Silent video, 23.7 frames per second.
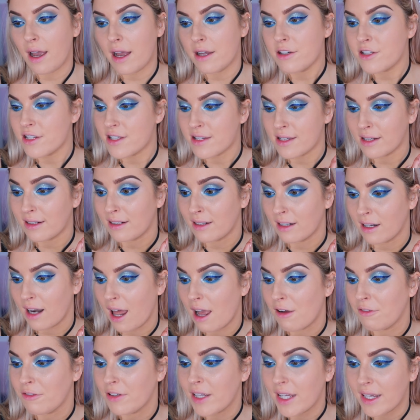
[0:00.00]
I just
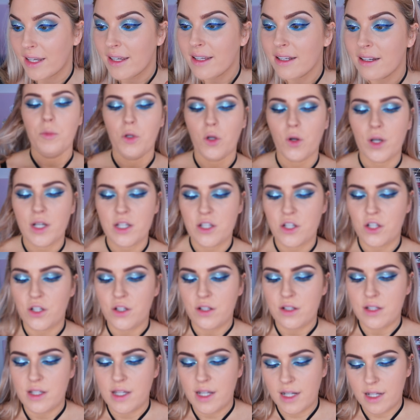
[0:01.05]
love it. I'm going to
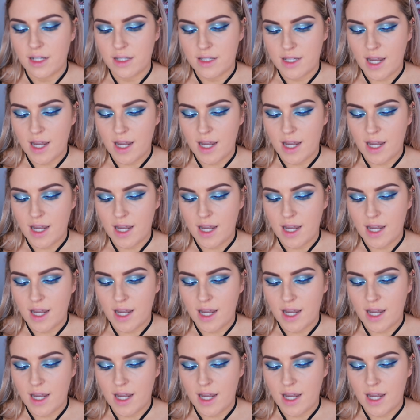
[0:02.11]
use the